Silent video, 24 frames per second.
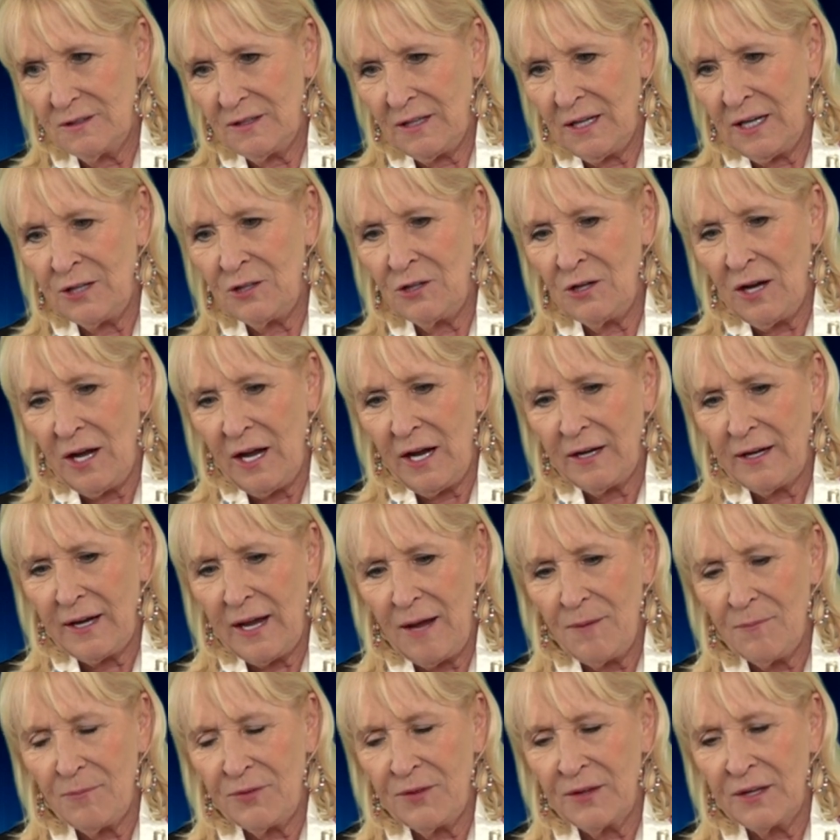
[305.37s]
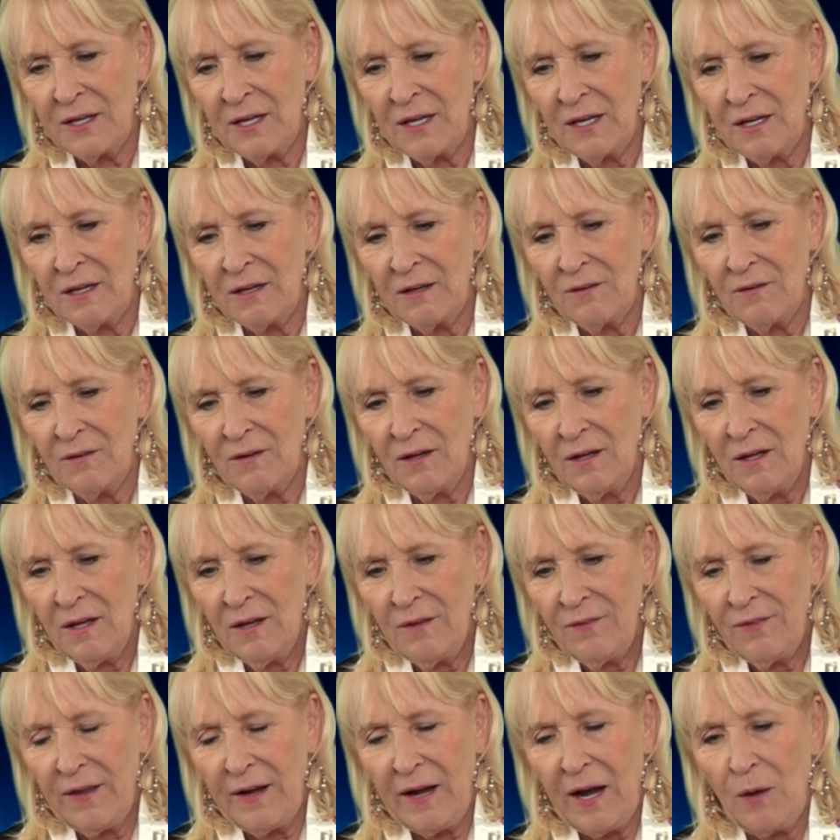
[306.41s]
and I kept thinking,
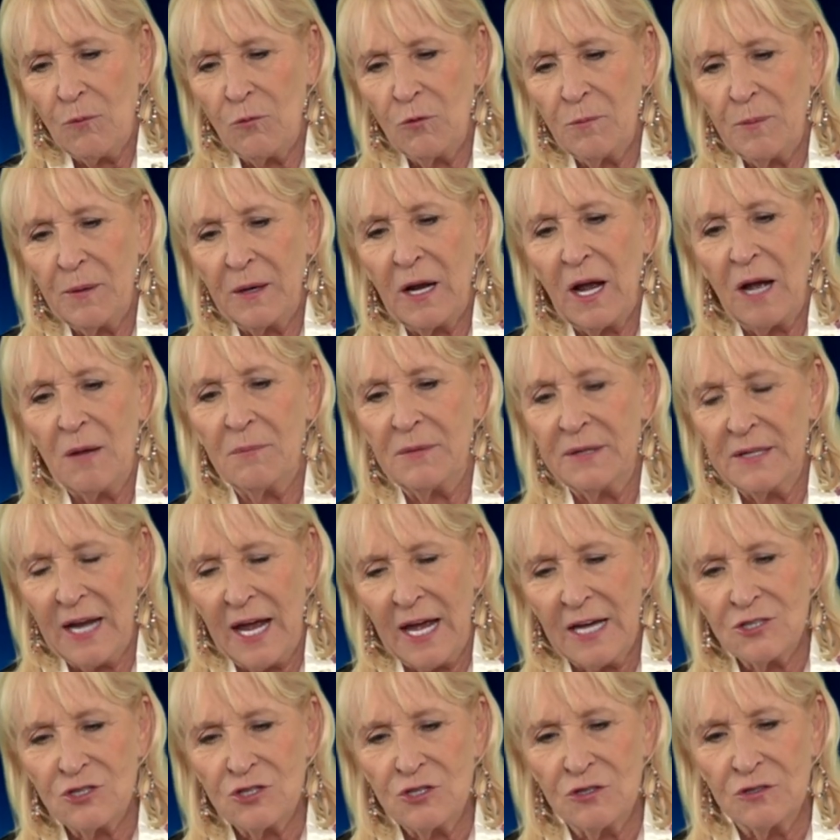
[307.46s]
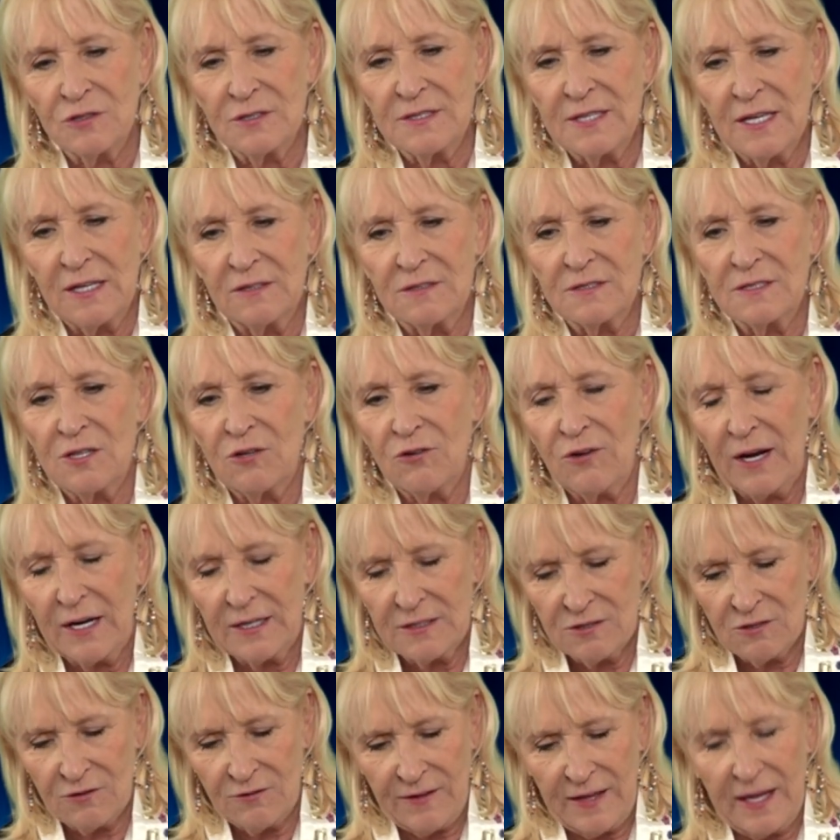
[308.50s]
that I would become a national sales
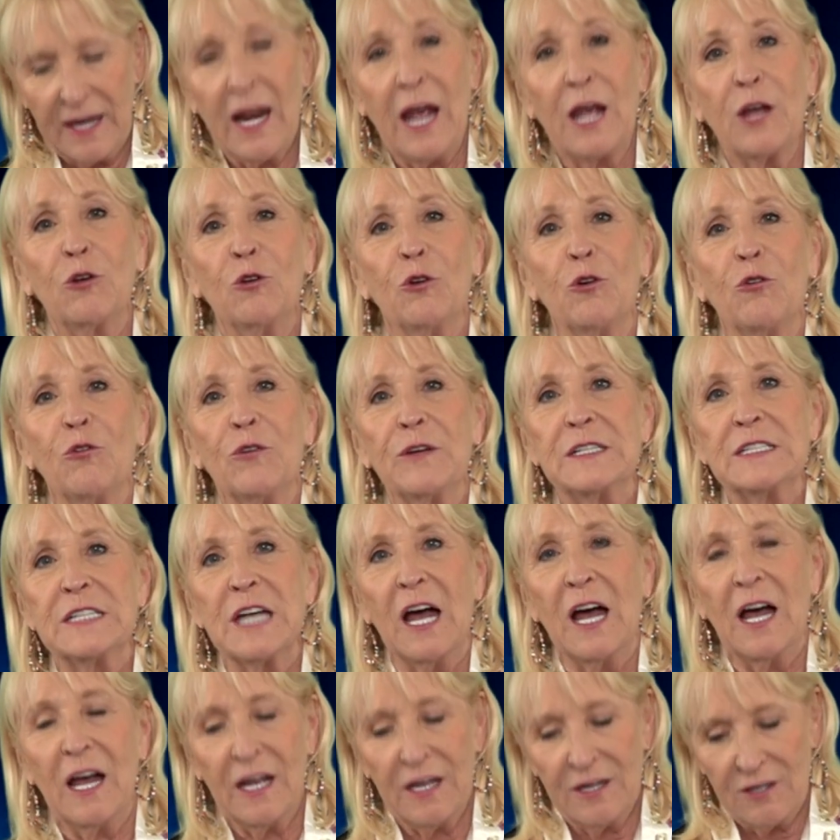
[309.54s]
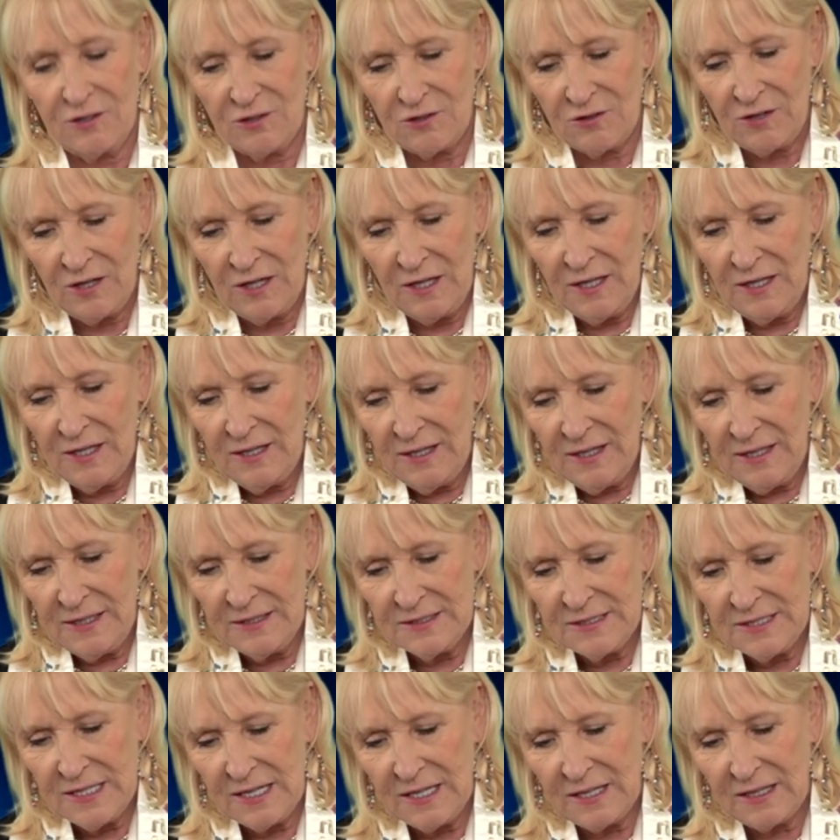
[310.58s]
director, then I could retire
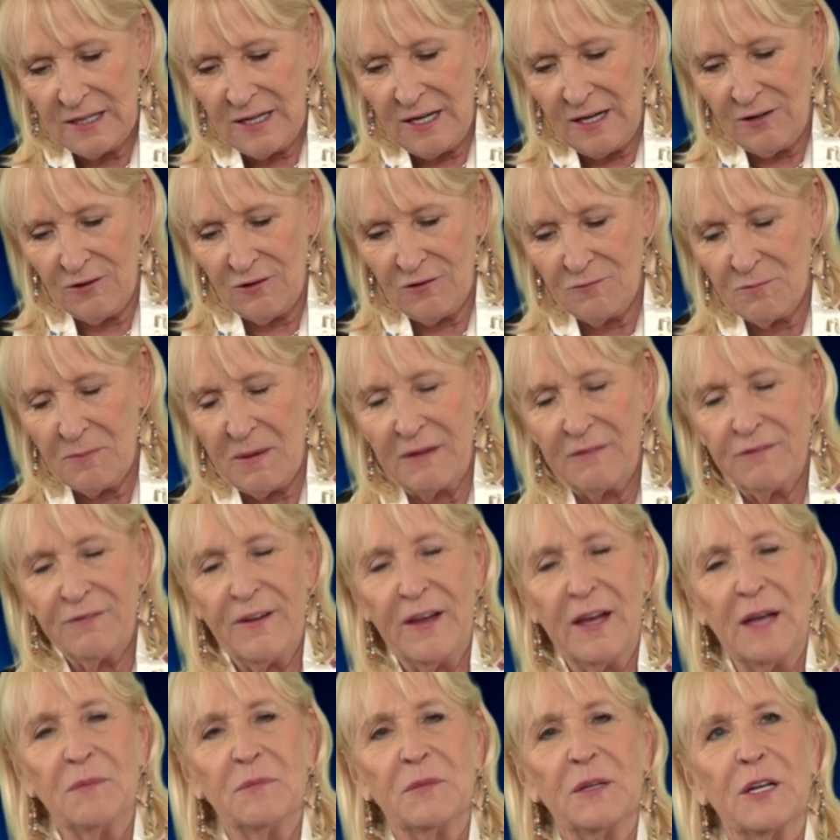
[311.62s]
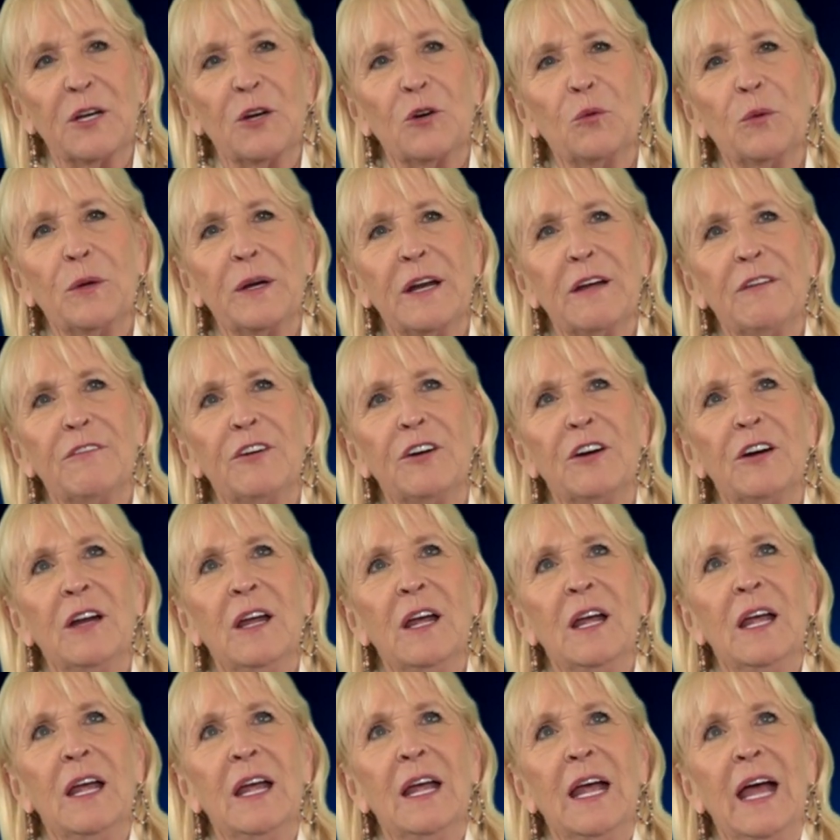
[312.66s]
and take care of my family or whatever.
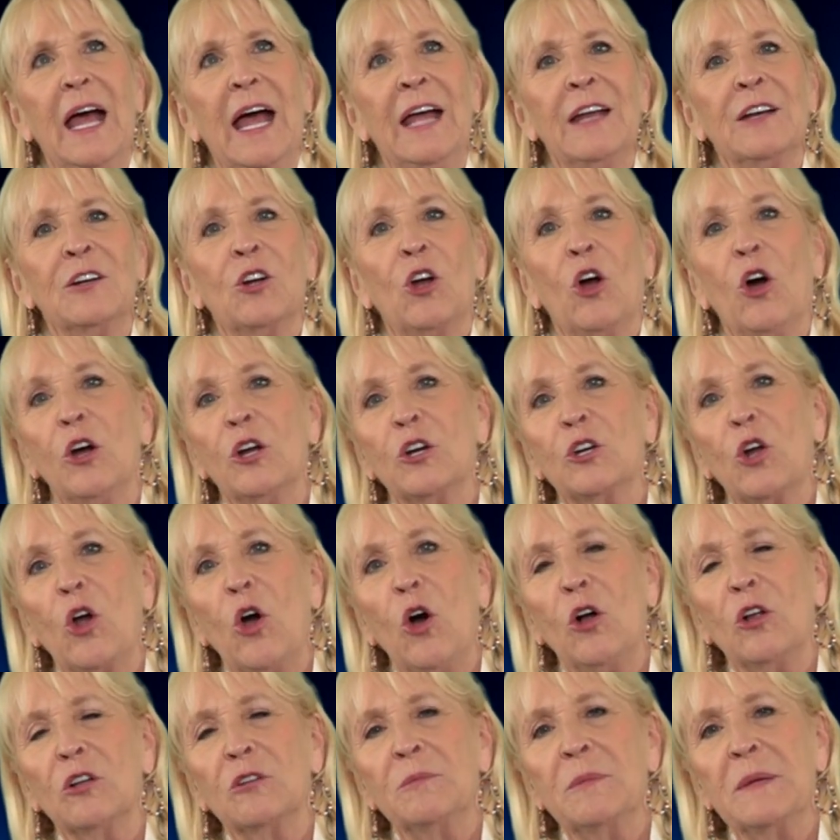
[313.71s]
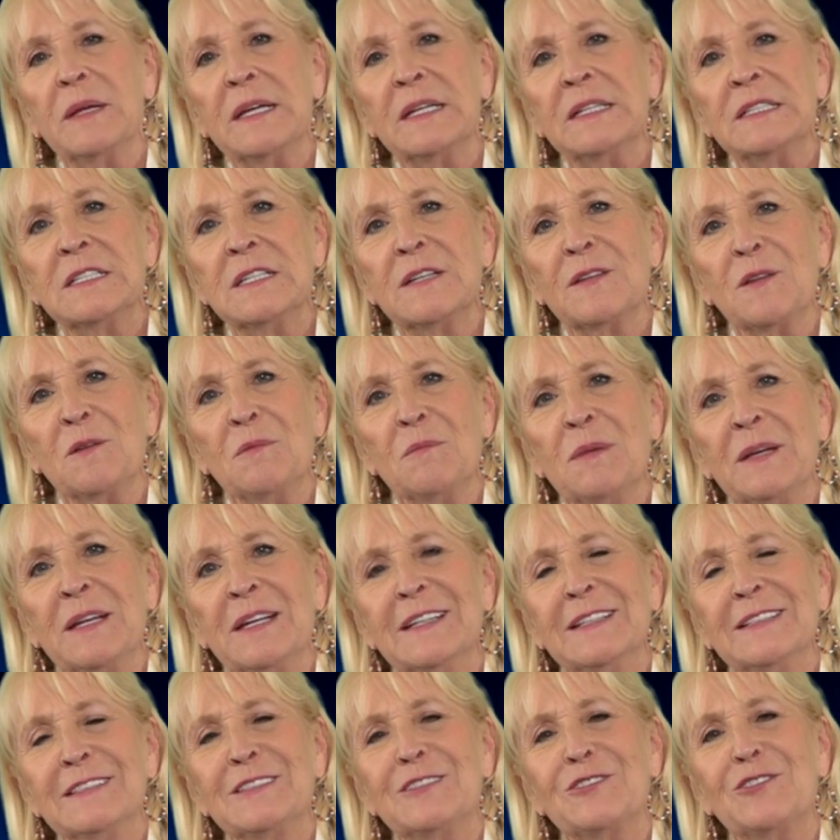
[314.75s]
And God called me into the
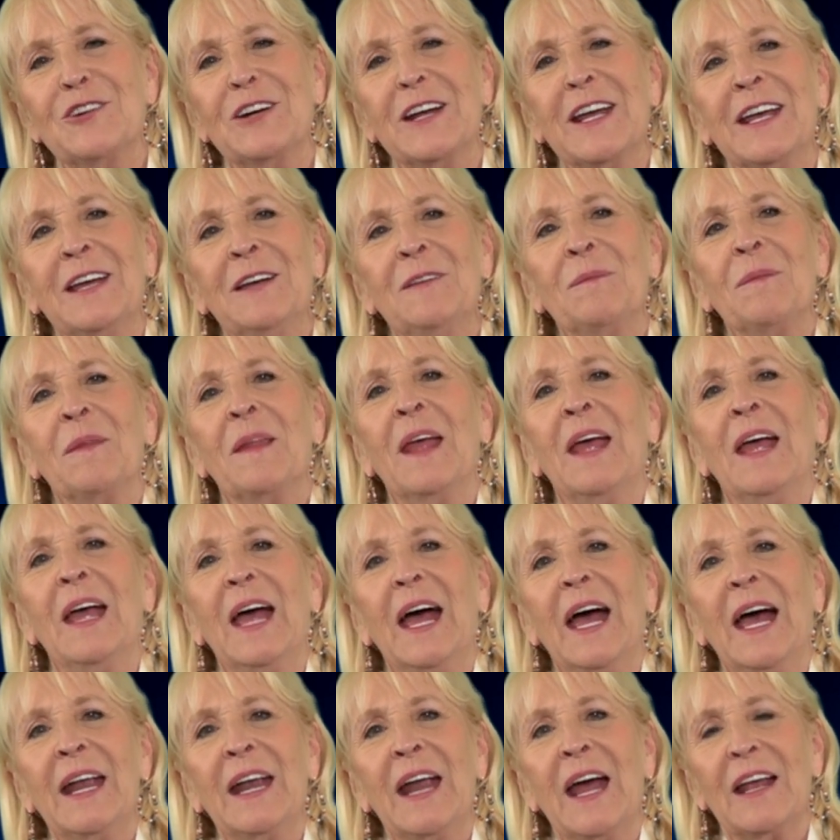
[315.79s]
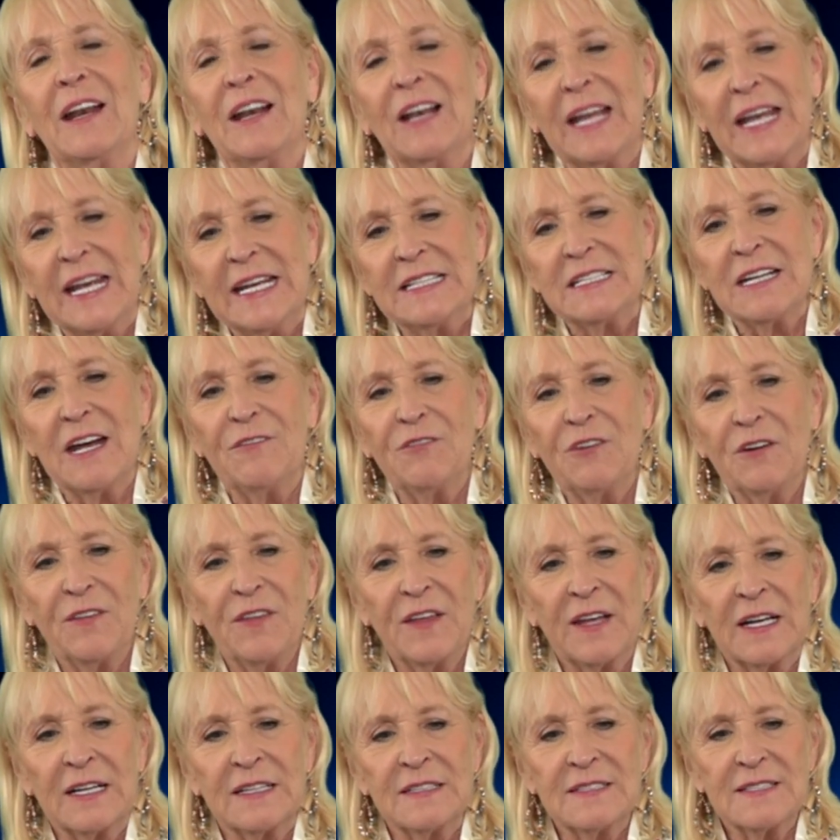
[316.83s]
ministry, and I laid
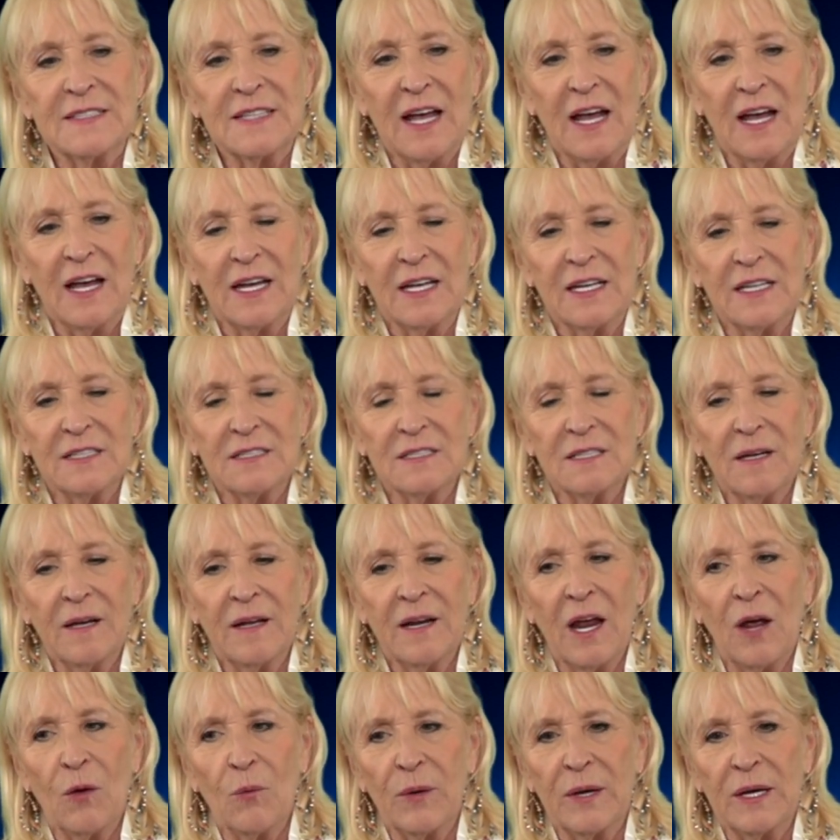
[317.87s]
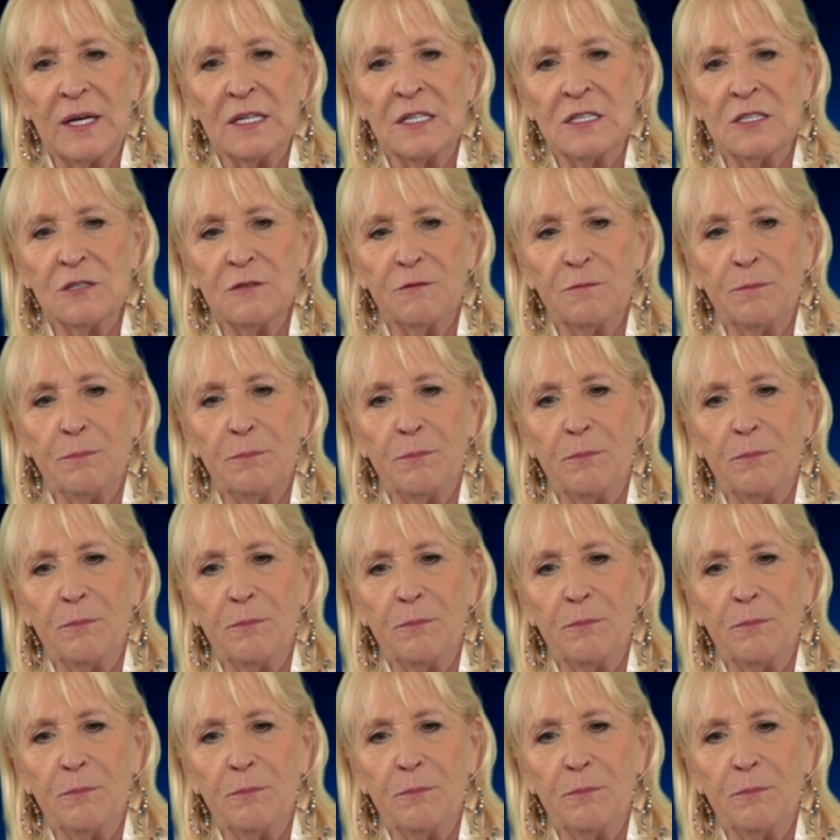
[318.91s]
everything aside and I went into